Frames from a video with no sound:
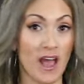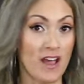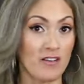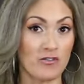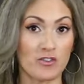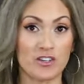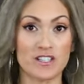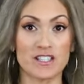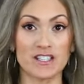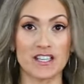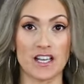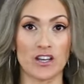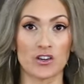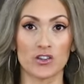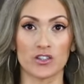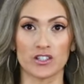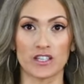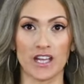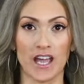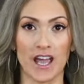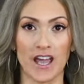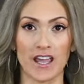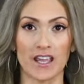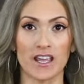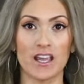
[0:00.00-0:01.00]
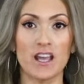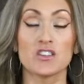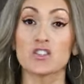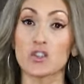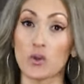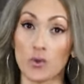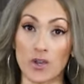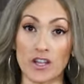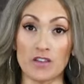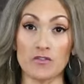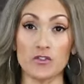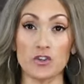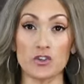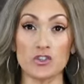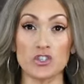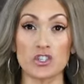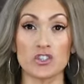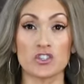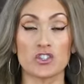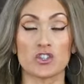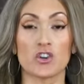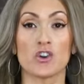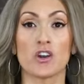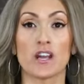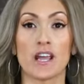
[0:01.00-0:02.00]
every single day. So if you're
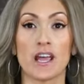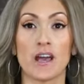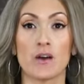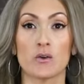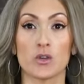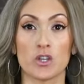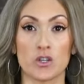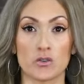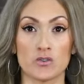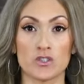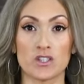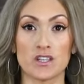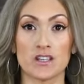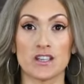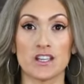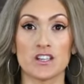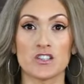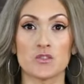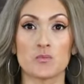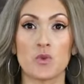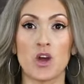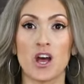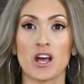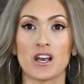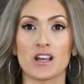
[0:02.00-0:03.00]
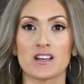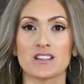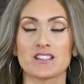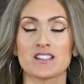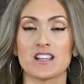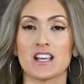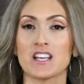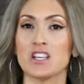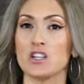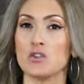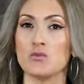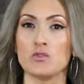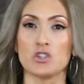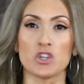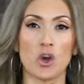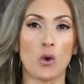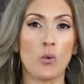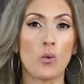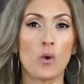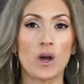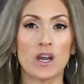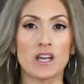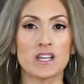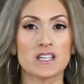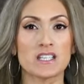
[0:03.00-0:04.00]
just starting out using these products and you
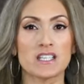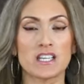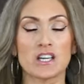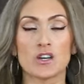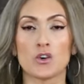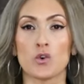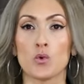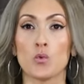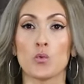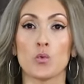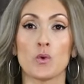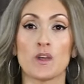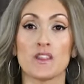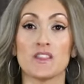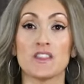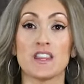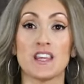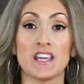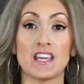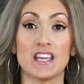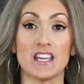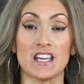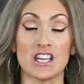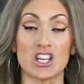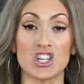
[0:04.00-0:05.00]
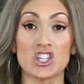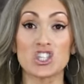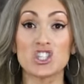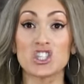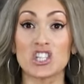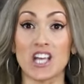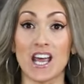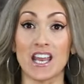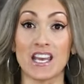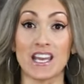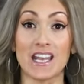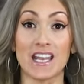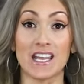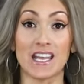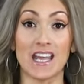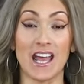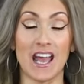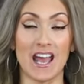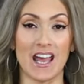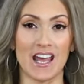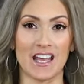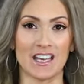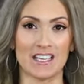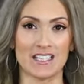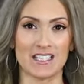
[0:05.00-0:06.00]
don't want to deal with the shedding
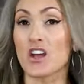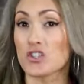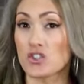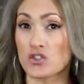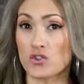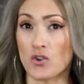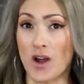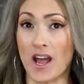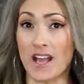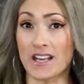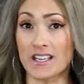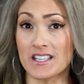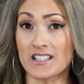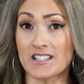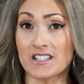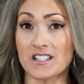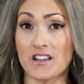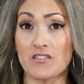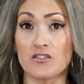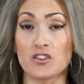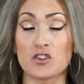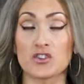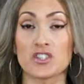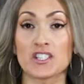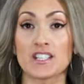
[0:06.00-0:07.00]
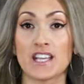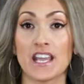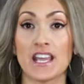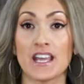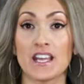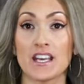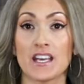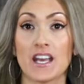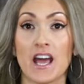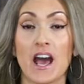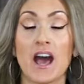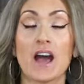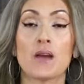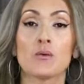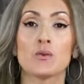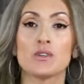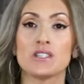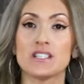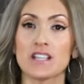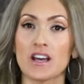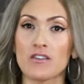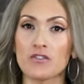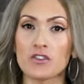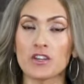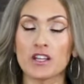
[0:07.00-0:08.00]
and dryness of your skin, I would
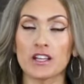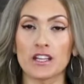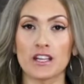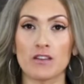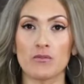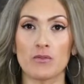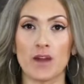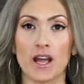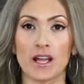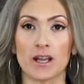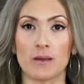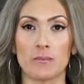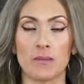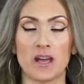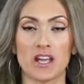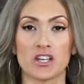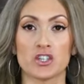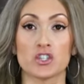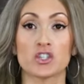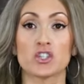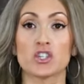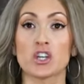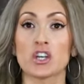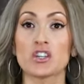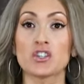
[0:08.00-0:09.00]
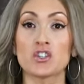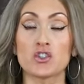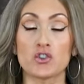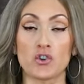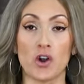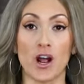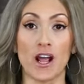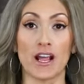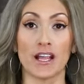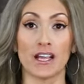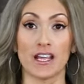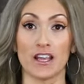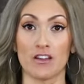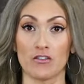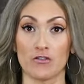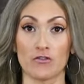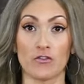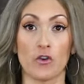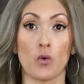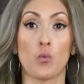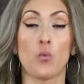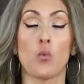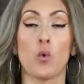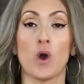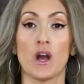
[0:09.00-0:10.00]
definitely recommend just trying it
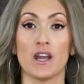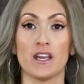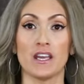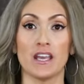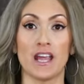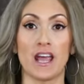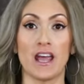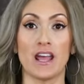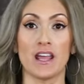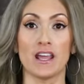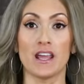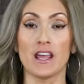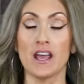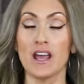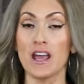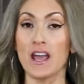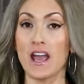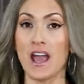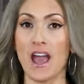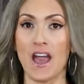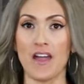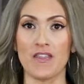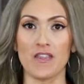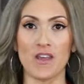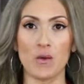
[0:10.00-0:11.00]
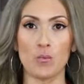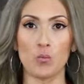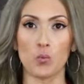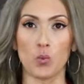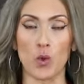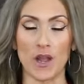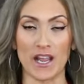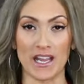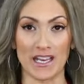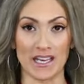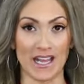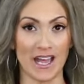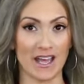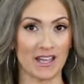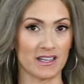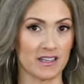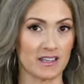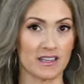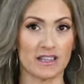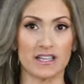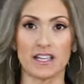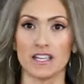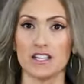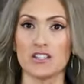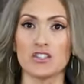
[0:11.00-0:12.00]
for one day and then wait
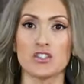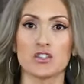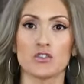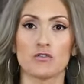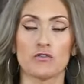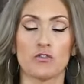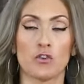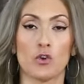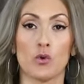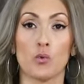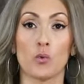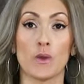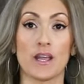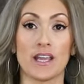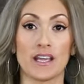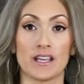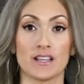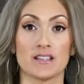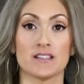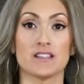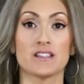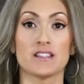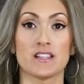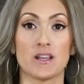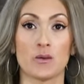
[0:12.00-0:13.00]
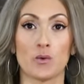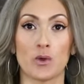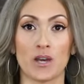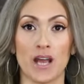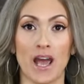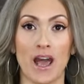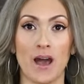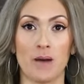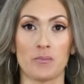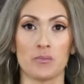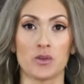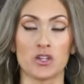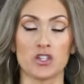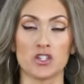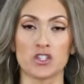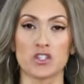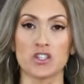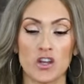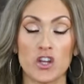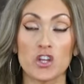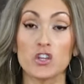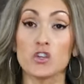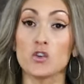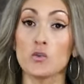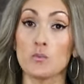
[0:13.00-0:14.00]
at least a full week and see what happens.
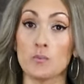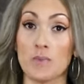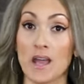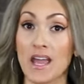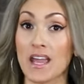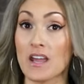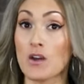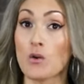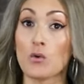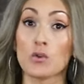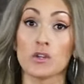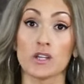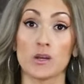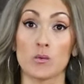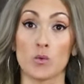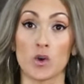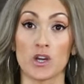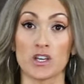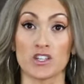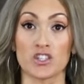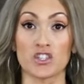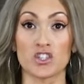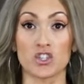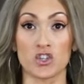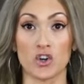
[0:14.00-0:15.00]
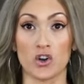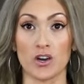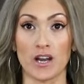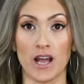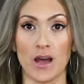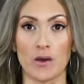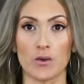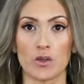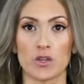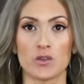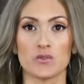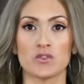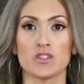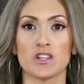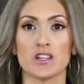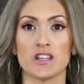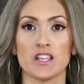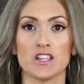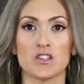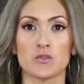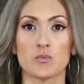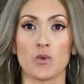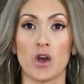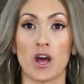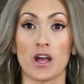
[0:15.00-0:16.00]
You may only want to start out using
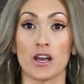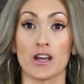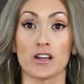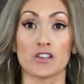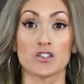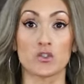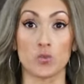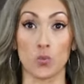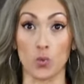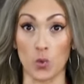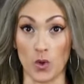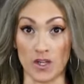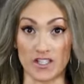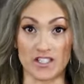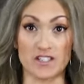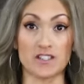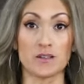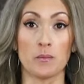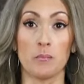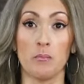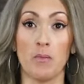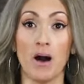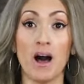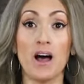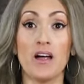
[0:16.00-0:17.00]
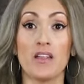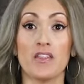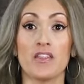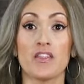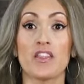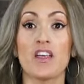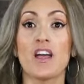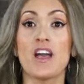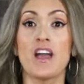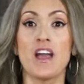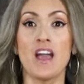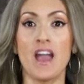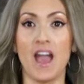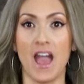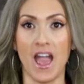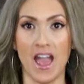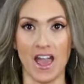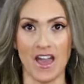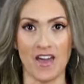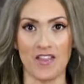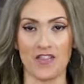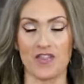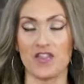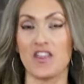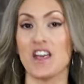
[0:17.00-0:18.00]
these products once a month
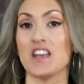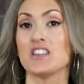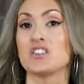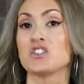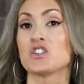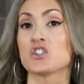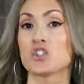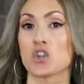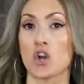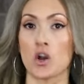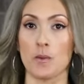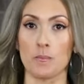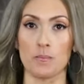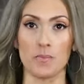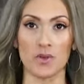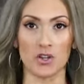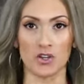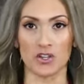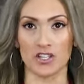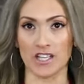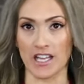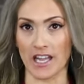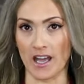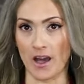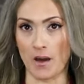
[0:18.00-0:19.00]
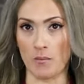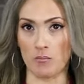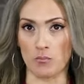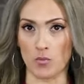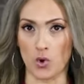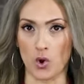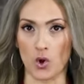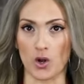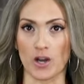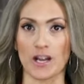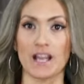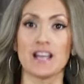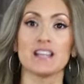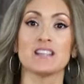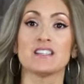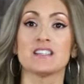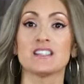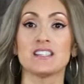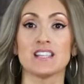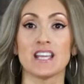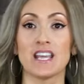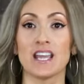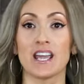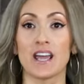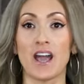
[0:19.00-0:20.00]
and then start building up more and
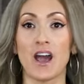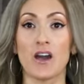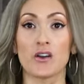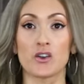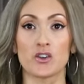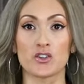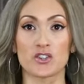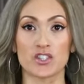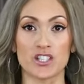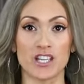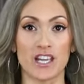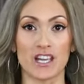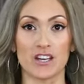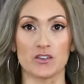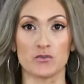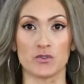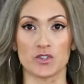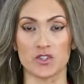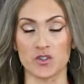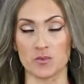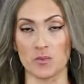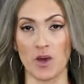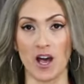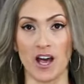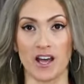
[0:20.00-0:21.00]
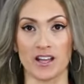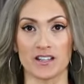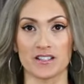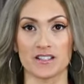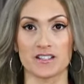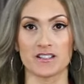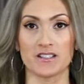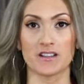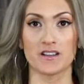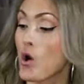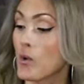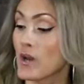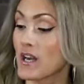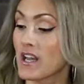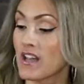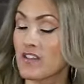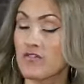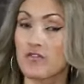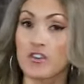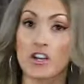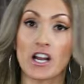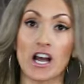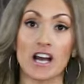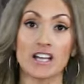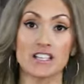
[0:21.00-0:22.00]
seeing how how your skin responds. And I
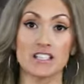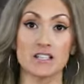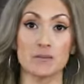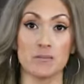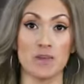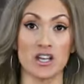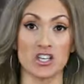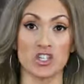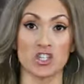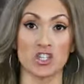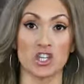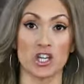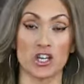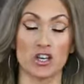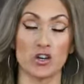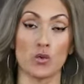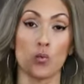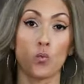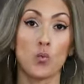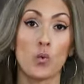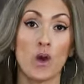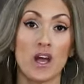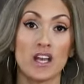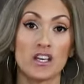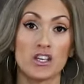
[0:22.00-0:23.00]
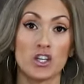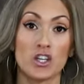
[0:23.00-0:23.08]
forgot to mention, when